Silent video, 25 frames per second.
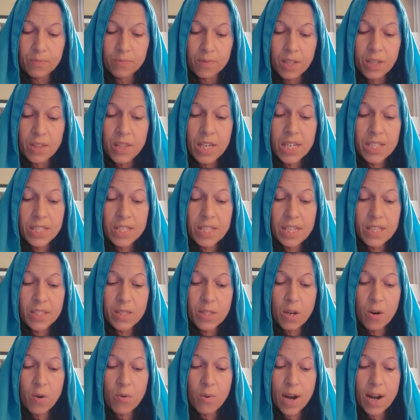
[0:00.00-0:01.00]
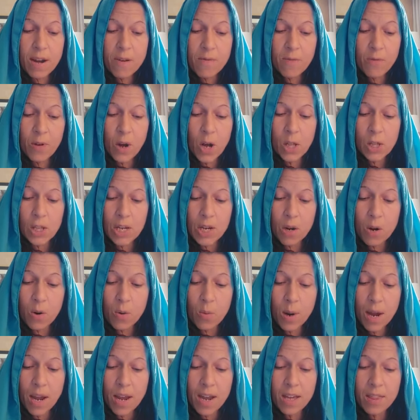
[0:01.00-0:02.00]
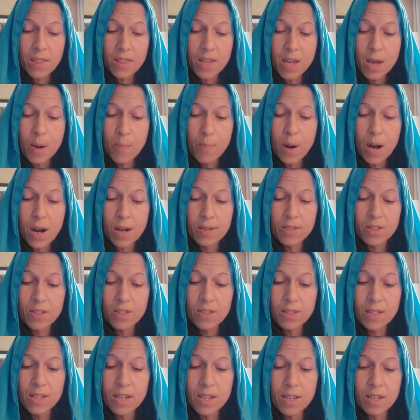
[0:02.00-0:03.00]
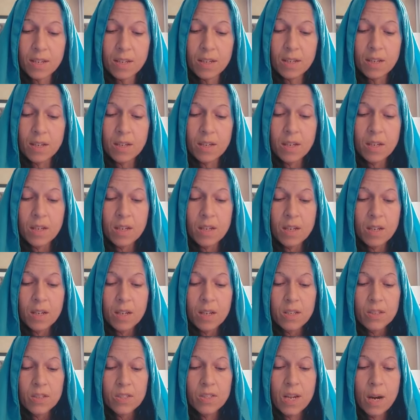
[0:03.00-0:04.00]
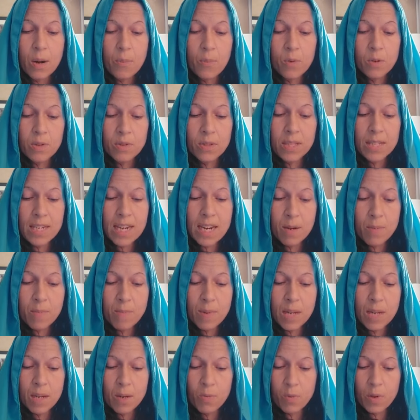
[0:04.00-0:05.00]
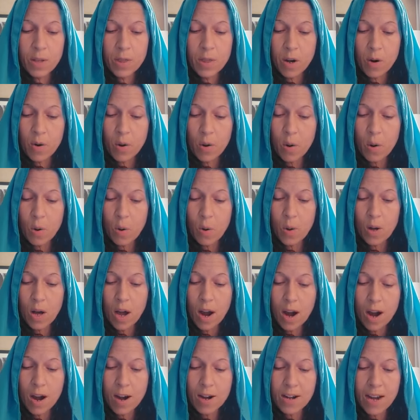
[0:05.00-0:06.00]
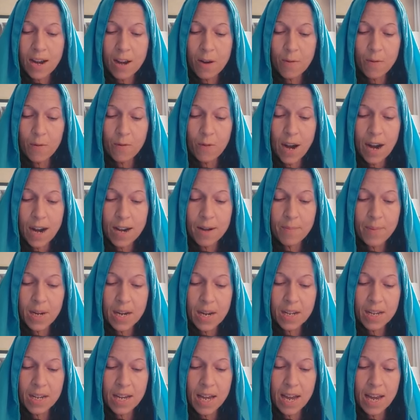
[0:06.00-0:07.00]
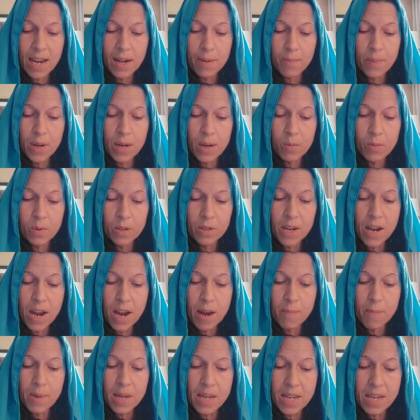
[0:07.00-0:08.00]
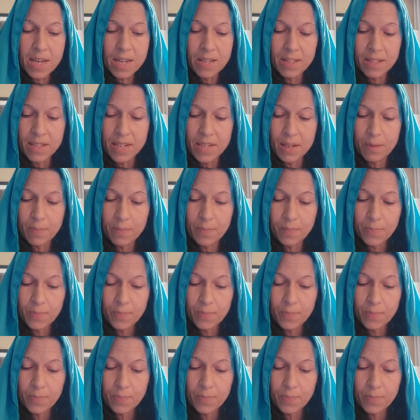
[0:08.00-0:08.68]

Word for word: This is the great falling away, the apostasy. Some will seek me with their whole heart and find me again, but it will not be easy.